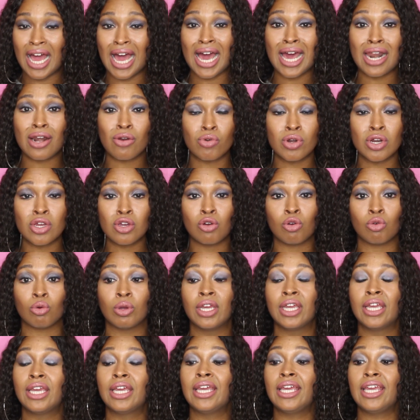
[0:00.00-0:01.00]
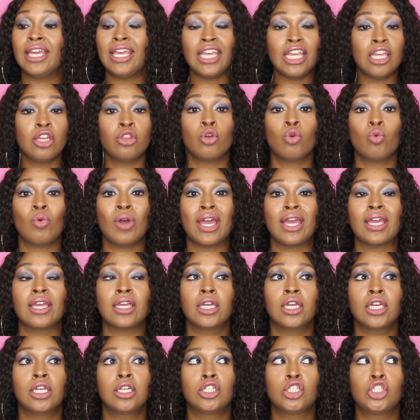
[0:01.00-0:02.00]
I don't know. Either
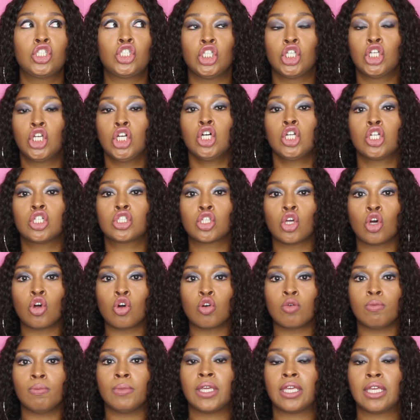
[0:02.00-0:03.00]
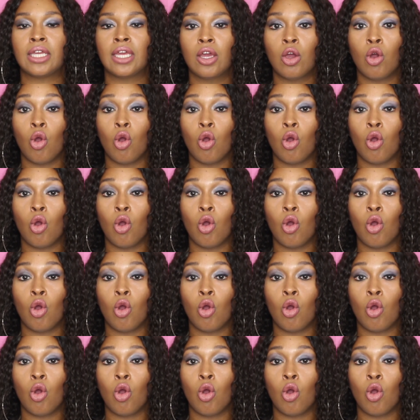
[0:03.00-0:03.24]
way, she could have told me.